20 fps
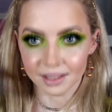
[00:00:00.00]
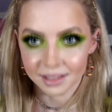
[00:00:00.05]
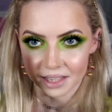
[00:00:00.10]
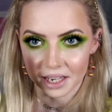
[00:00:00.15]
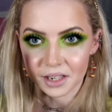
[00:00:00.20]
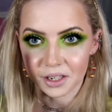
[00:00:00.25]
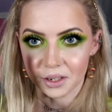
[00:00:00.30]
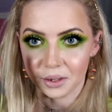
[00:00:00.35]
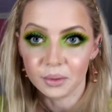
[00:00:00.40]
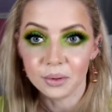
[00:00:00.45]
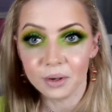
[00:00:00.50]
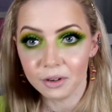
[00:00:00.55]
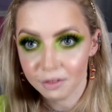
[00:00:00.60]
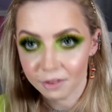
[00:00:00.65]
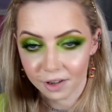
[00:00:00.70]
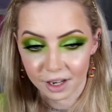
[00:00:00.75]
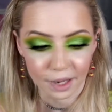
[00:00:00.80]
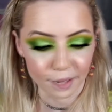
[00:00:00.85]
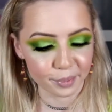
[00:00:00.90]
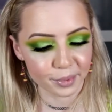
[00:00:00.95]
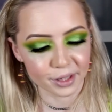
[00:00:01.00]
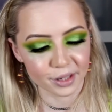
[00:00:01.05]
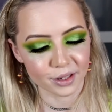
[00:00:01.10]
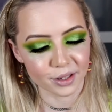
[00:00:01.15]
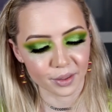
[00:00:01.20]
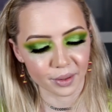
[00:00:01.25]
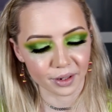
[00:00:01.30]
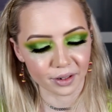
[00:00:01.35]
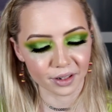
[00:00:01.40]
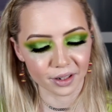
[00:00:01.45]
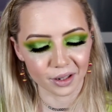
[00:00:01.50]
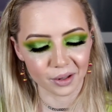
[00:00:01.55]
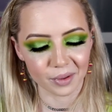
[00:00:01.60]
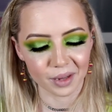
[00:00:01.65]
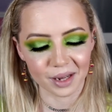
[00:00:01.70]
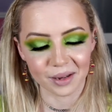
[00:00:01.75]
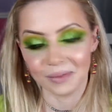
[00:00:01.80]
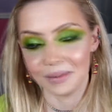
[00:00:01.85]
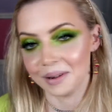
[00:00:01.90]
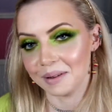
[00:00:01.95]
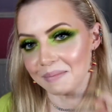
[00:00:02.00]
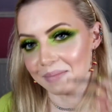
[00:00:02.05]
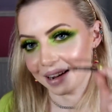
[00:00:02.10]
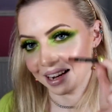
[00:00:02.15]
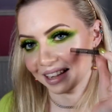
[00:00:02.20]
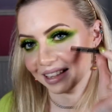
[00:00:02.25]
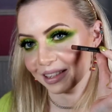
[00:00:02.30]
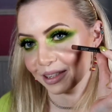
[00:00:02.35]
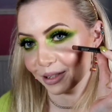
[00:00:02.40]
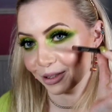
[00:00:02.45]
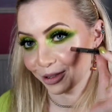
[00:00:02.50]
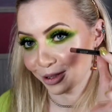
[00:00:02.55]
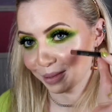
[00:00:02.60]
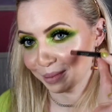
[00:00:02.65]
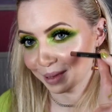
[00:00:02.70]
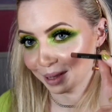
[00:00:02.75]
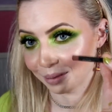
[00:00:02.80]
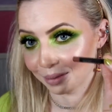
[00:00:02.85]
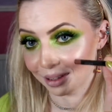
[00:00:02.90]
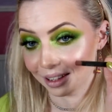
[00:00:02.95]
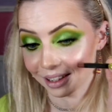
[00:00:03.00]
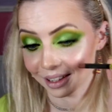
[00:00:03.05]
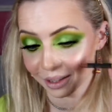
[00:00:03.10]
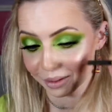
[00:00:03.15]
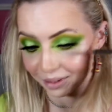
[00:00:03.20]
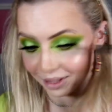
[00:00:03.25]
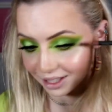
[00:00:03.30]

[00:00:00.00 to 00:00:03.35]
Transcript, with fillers: Take two for lips. So I'm going to go in with MAC's Strip Down Liner,